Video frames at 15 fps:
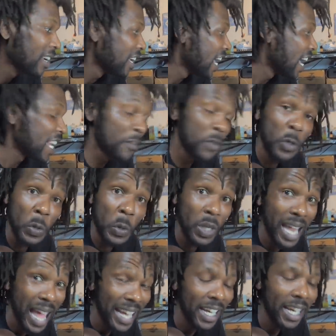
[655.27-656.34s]
And if you
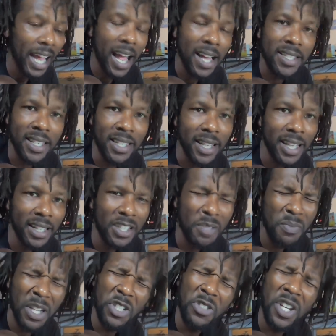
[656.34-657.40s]
like content like this,
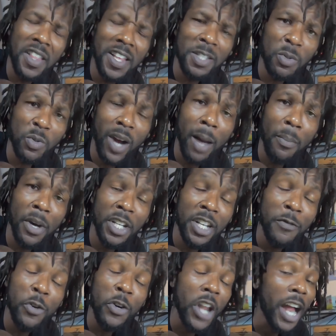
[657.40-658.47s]
make sure you hit that subscribe button
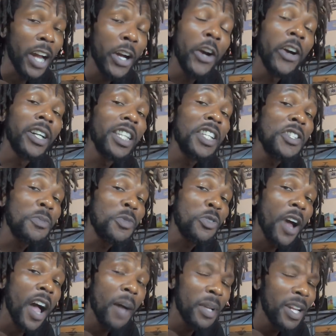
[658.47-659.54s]
if you're not currently subscribed.